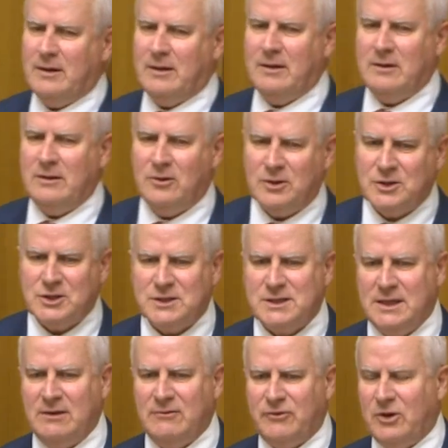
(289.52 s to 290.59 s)
not just
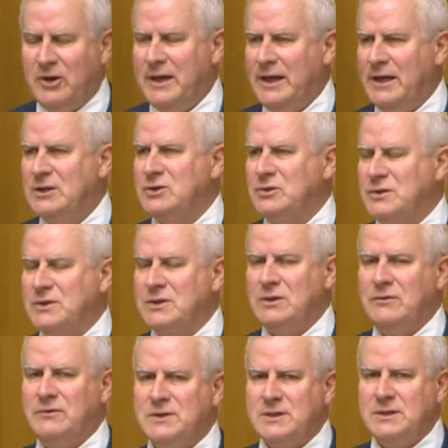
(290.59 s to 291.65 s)
in financial
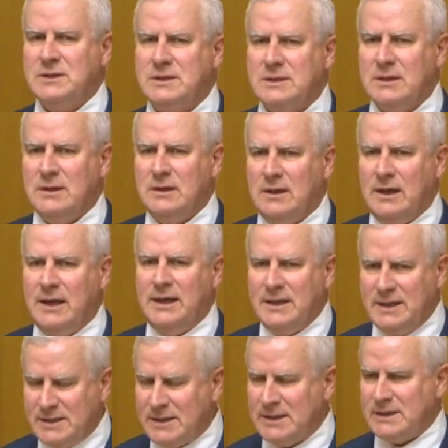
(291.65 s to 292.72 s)
services, it
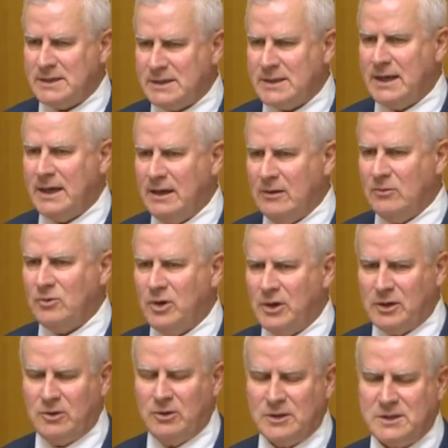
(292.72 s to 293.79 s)
is, as I say, right
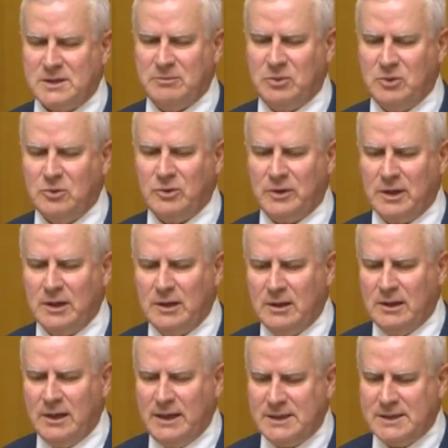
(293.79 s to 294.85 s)
across the board.
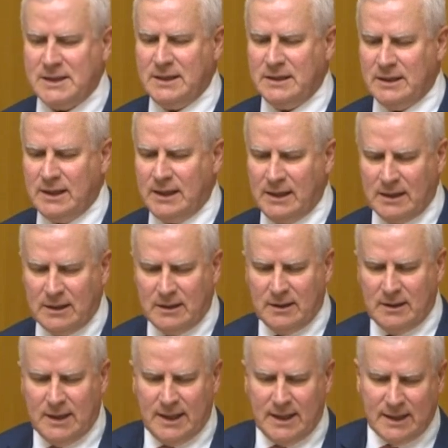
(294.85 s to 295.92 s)
It's in the
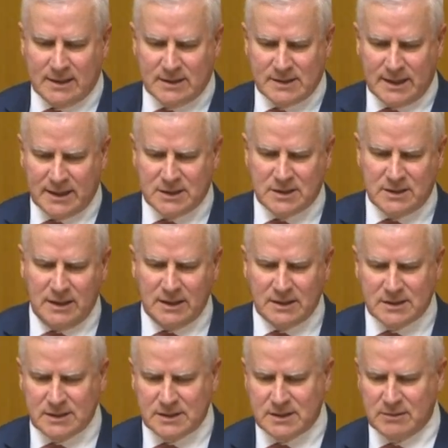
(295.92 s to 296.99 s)
such
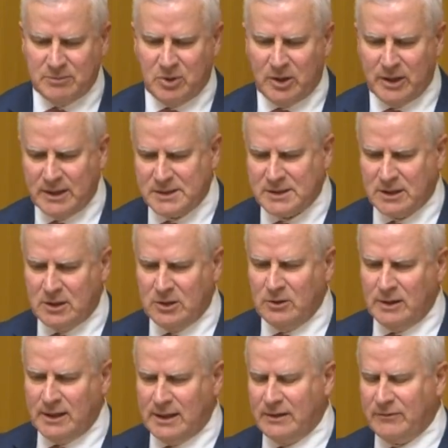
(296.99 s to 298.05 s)
things as the
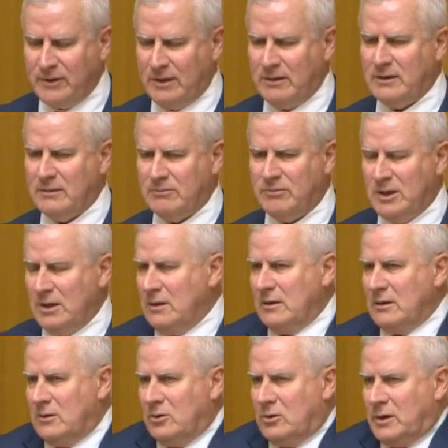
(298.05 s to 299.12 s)
biosecurity levy,
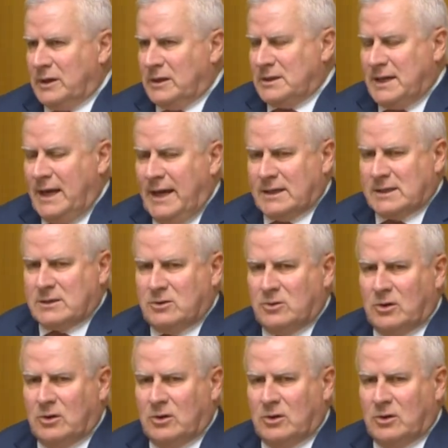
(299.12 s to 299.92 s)
call it a tax, call